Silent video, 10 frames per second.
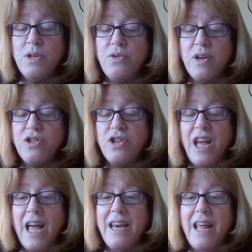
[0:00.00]
which direction
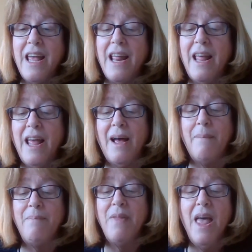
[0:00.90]
he had to head,
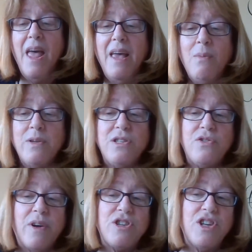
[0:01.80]
which
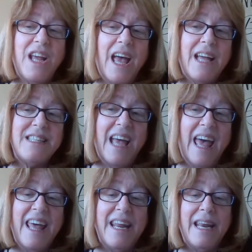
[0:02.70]
direction he had to
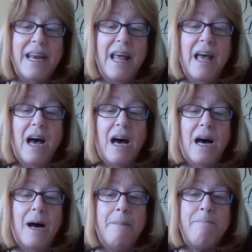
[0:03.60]
head in.
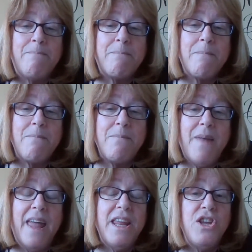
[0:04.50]
And
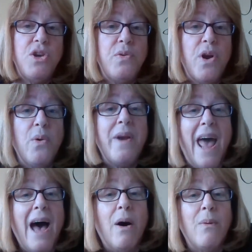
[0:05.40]
you know
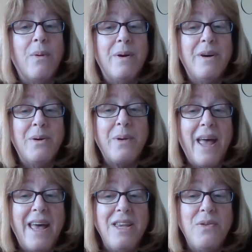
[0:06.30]
now,
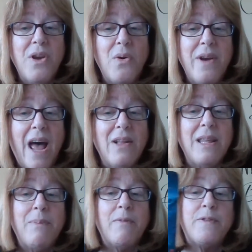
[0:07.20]
okay, you know now,
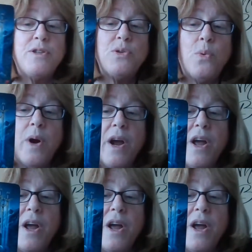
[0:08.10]
Libra, for sure.